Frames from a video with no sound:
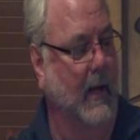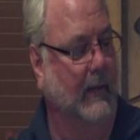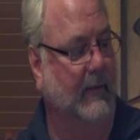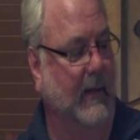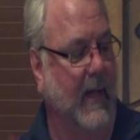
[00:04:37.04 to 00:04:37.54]

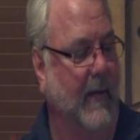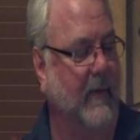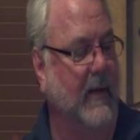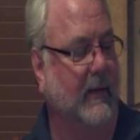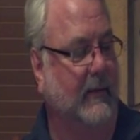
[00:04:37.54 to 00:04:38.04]
I see
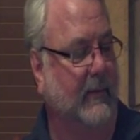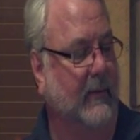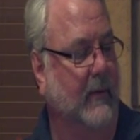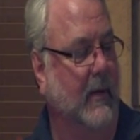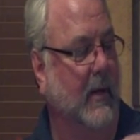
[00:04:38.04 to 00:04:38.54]
evidence
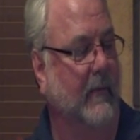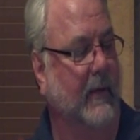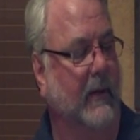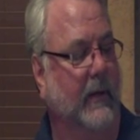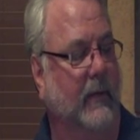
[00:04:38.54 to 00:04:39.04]
of
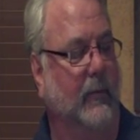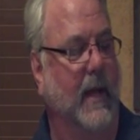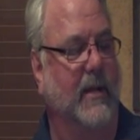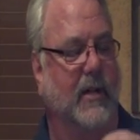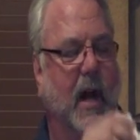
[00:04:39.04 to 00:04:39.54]
a little red